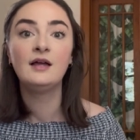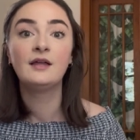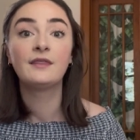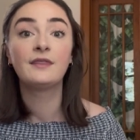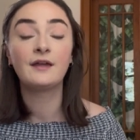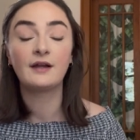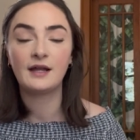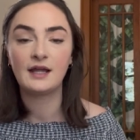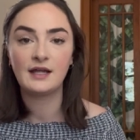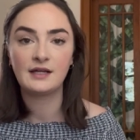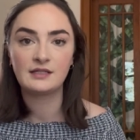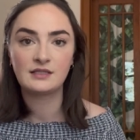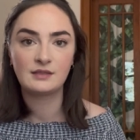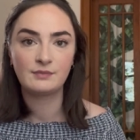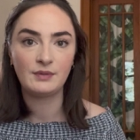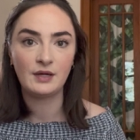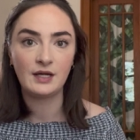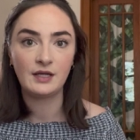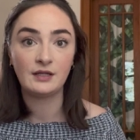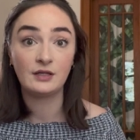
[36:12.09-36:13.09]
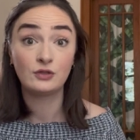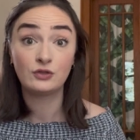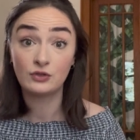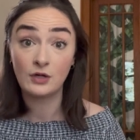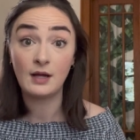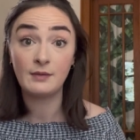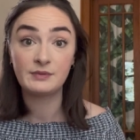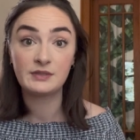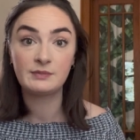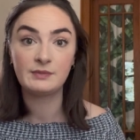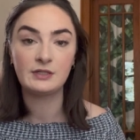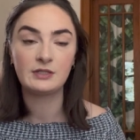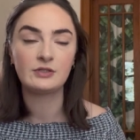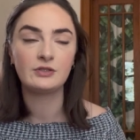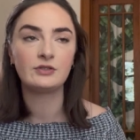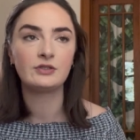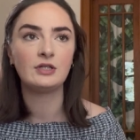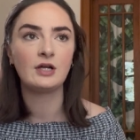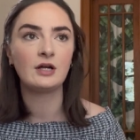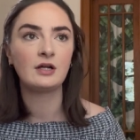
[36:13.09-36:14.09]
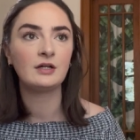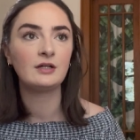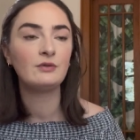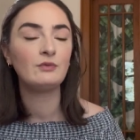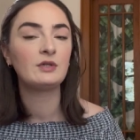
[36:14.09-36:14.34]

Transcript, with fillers: their hand spun drop spindled yarn,